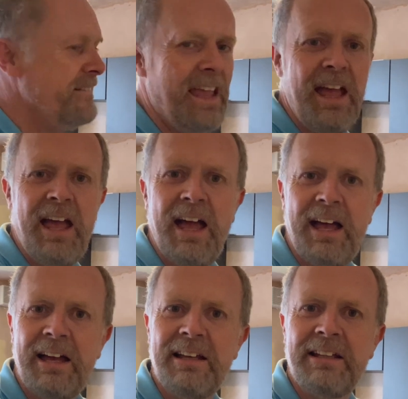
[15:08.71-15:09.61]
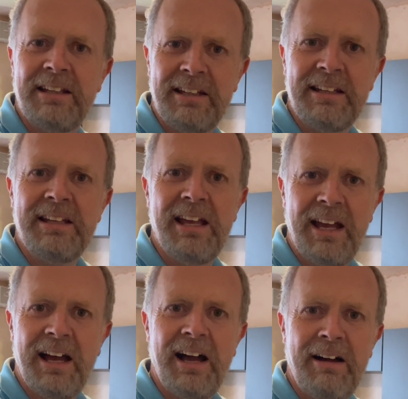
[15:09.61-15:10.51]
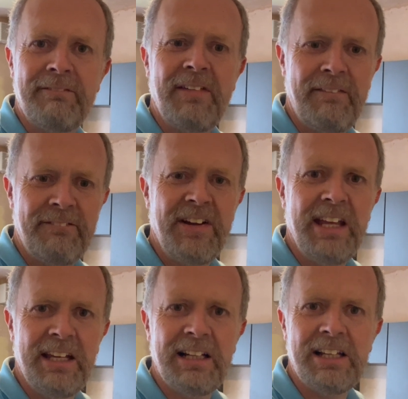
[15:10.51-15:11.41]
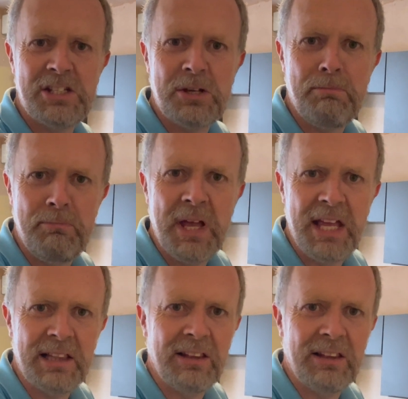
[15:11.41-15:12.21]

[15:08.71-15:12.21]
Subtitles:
Yeah, I feel it's a bit